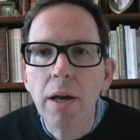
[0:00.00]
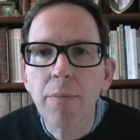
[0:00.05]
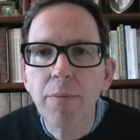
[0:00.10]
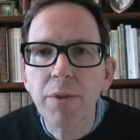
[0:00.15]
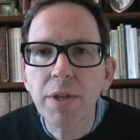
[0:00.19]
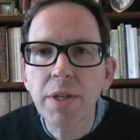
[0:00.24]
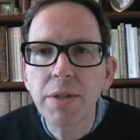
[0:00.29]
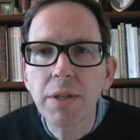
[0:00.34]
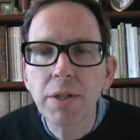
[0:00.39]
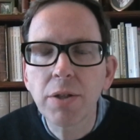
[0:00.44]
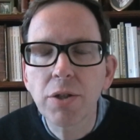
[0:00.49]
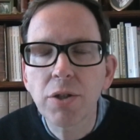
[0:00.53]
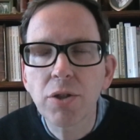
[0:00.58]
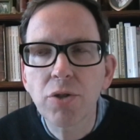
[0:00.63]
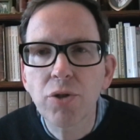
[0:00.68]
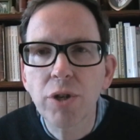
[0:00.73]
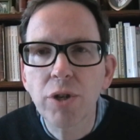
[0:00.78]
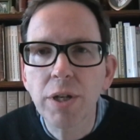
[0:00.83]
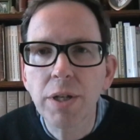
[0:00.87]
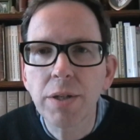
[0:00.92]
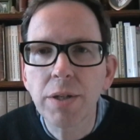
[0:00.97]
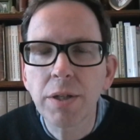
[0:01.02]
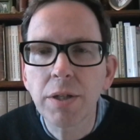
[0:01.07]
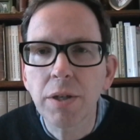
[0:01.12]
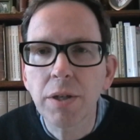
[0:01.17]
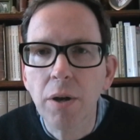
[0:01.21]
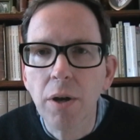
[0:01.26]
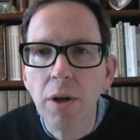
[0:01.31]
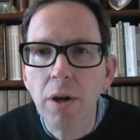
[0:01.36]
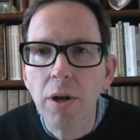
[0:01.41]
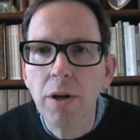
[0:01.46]
These industries
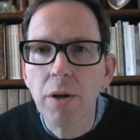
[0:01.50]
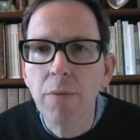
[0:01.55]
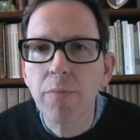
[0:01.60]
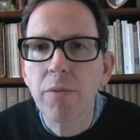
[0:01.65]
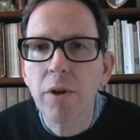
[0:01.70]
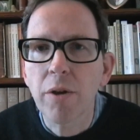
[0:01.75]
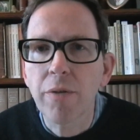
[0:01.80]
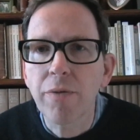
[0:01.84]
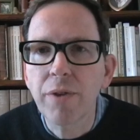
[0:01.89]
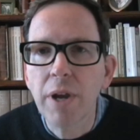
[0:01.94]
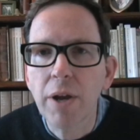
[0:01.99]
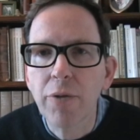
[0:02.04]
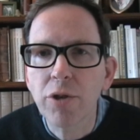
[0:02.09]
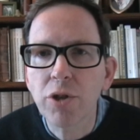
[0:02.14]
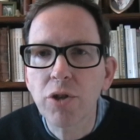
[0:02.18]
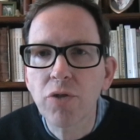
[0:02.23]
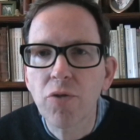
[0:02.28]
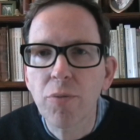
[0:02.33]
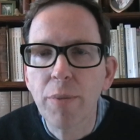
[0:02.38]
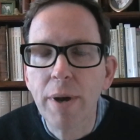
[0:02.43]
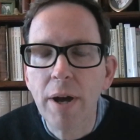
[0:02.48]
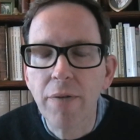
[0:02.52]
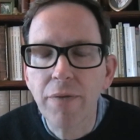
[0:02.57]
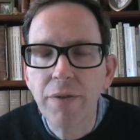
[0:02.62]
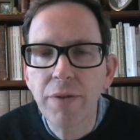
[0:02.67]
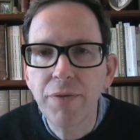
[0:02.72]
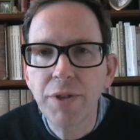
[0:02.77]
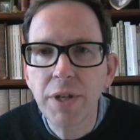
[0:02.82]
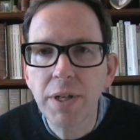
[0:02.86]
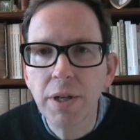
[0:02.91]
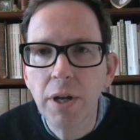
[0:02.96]
flourished from about
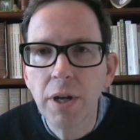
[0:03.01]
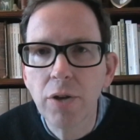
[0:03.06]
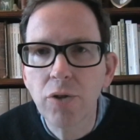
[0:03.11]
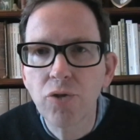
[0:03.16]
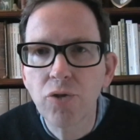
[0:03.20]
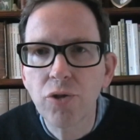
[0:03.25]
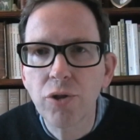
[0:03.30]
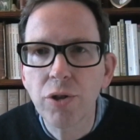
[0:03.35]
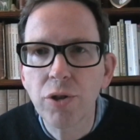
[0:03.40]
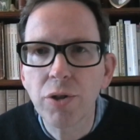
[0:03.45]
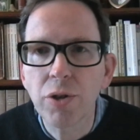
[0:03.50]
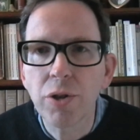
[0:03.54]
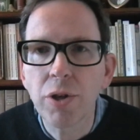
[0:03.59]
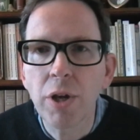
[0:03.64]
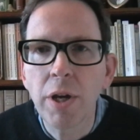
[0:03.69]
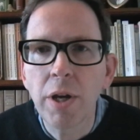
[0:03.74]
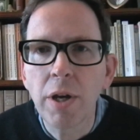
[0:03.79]
1500